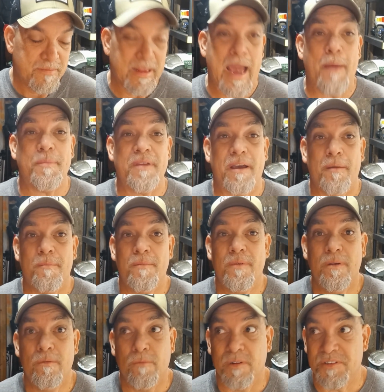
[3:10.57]
lap time,
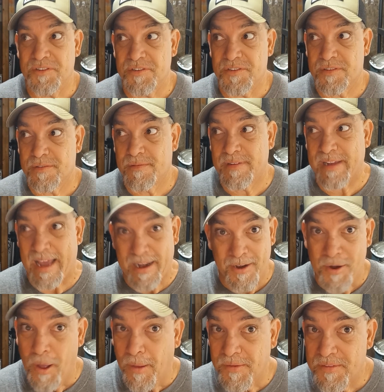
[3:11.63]
which is kind of
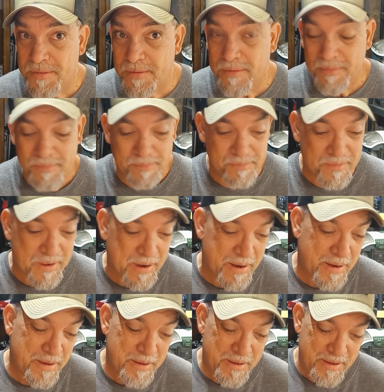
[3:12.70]
nuts.
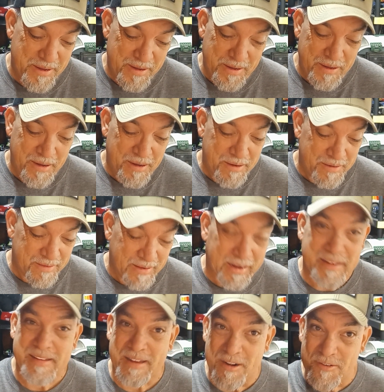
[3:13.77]
But
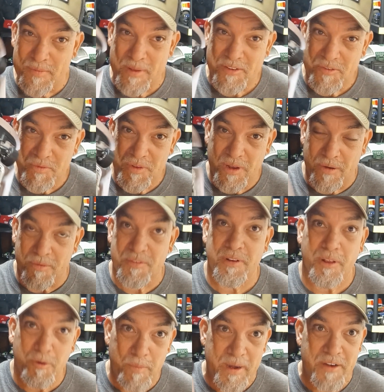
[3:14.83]
like I said, there's been a
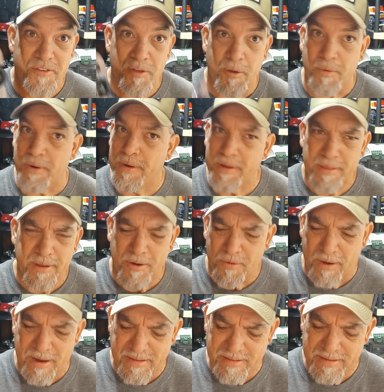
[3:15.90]
little bit of tuning, nothing
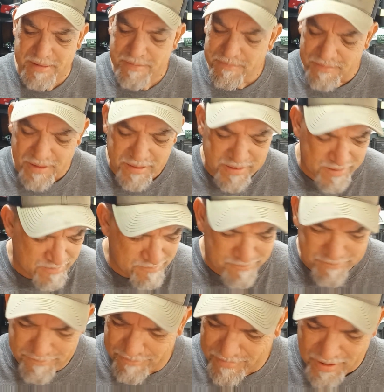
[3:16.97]
crazy, nothing,
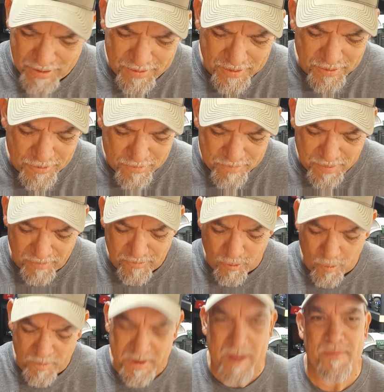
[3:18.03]
no
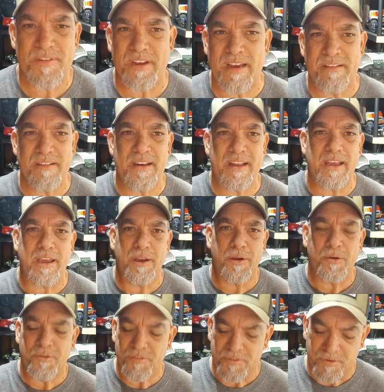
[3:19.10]
performance. I haven't changed any
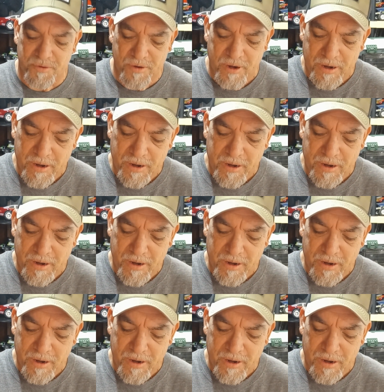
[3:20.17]
gears or